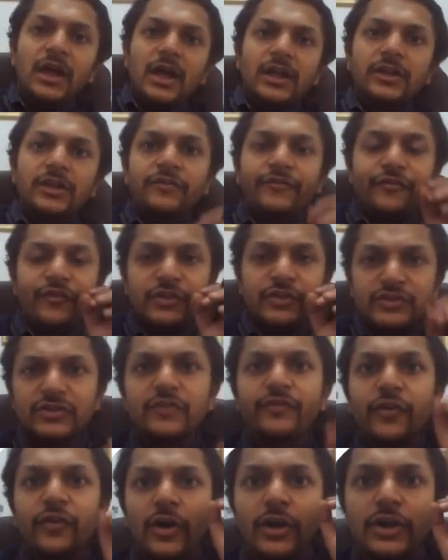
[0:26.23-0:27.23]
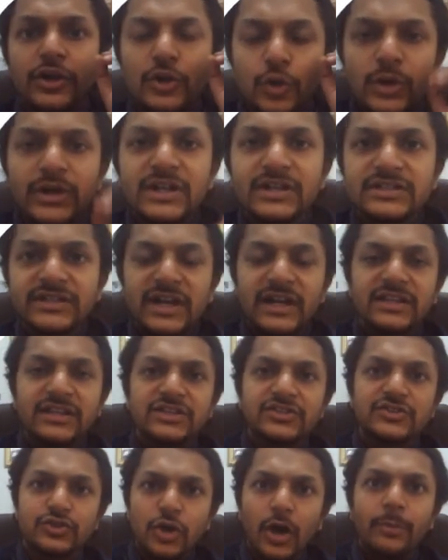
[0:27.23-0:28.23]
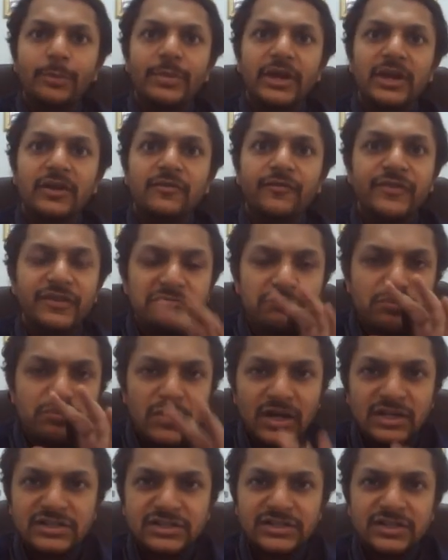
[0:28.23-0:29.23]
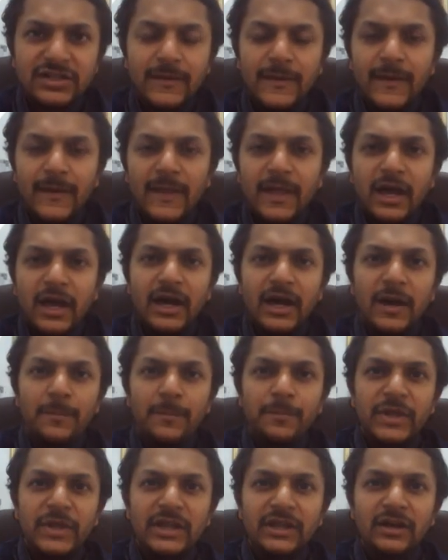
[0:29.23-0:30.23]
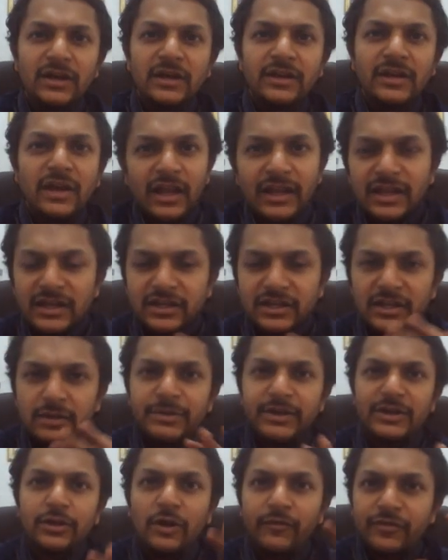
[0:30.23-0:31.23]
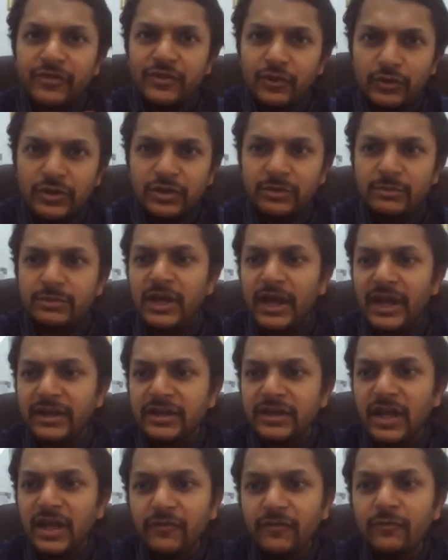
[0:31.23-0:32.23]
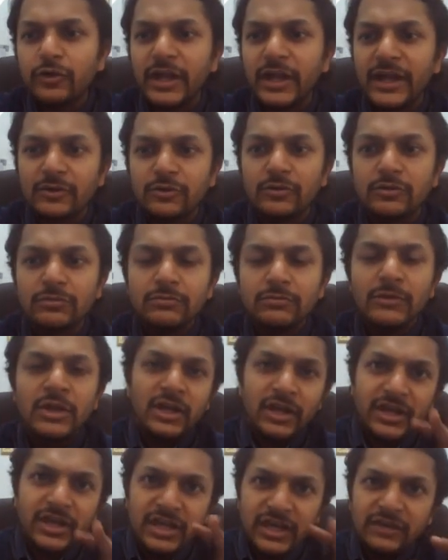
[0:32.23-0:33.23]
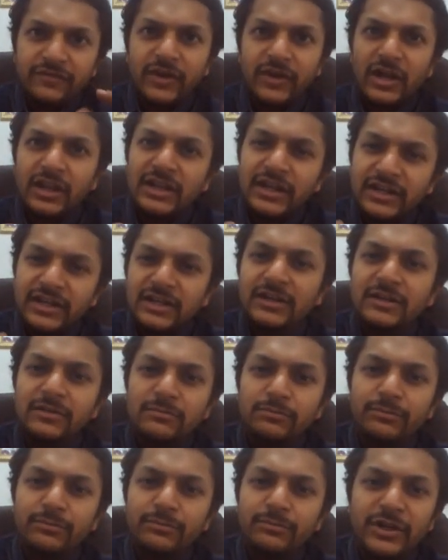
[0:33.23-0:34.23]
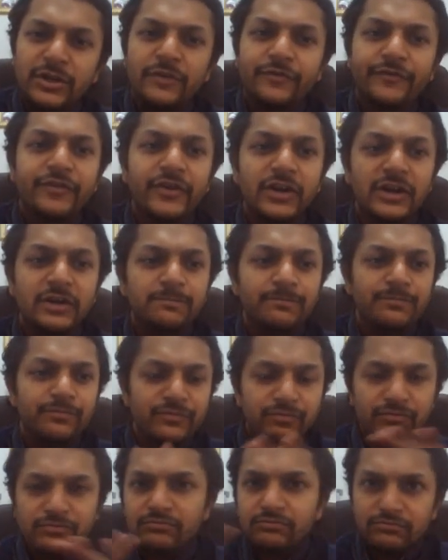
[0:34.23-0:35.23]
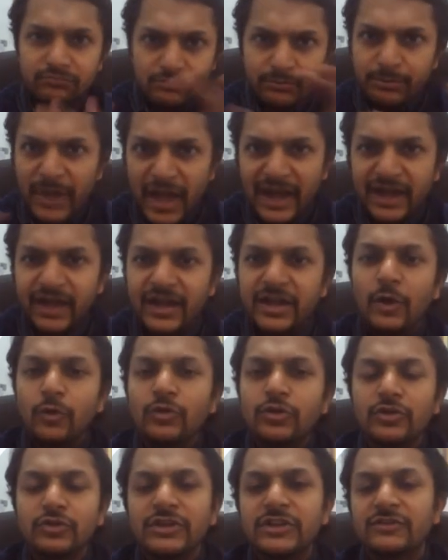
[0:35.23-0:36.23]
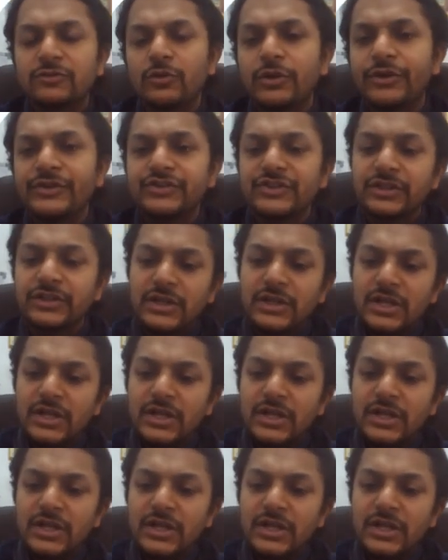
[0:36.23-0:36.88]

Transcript: Now, first of all, to understand this topic, we must learn a little bit of theory behind it. I would like to give a little bit of background to this question.